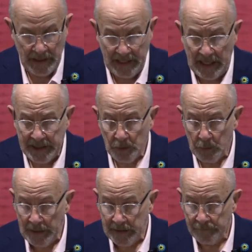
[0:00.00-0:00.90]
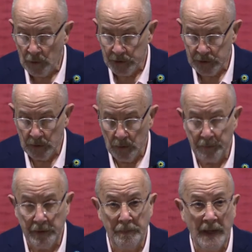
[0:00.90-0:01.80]
Either way, you've got to
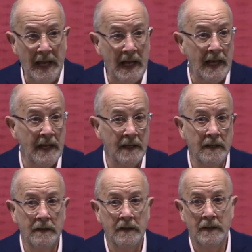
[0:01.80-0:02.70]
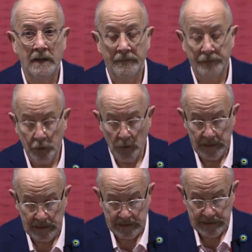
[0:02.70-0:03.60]
prepare for
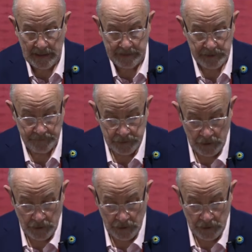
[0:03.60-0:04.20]
doing these types of